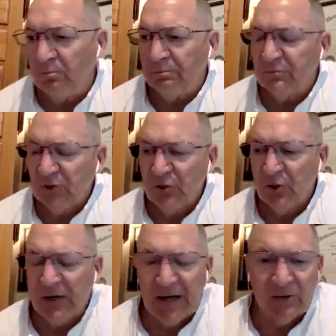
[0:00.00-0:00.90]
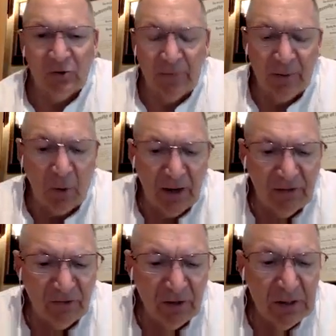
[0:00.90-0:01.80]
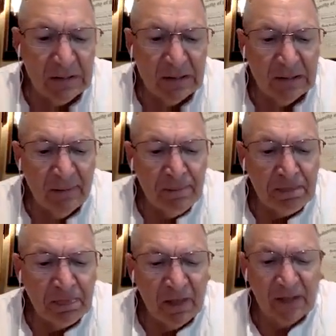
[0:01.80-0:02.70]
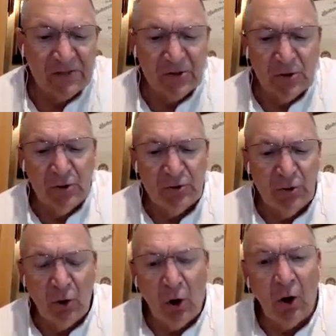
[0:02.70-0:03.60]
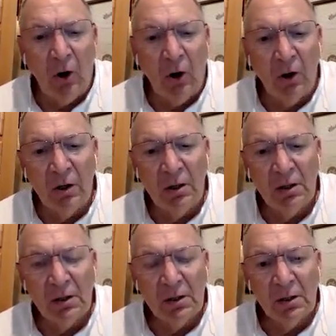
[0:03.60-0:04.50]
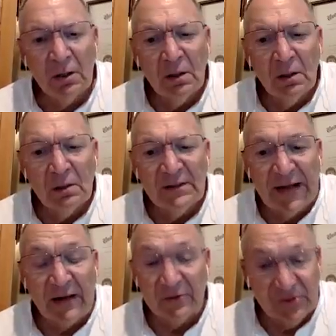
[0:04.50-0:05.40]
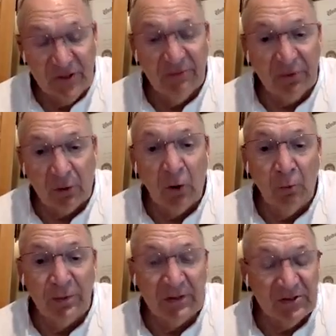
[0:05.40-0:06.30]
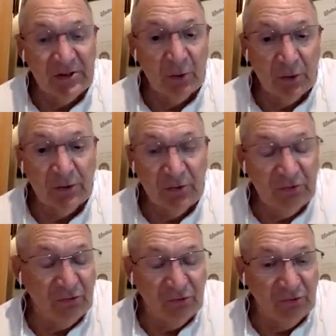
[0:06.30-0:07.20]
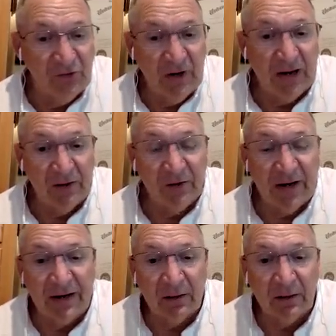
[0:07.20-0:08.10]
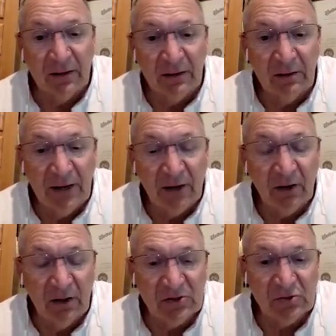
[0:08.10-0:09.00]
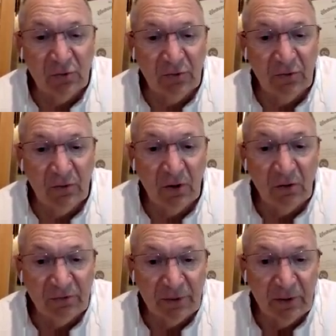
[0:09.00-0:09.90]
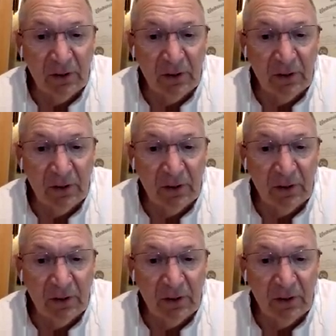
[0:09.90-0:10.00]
So I took it out to my wife and I said, "Could you call down, see if they're open, and see how they're handling haircuts with COVID?"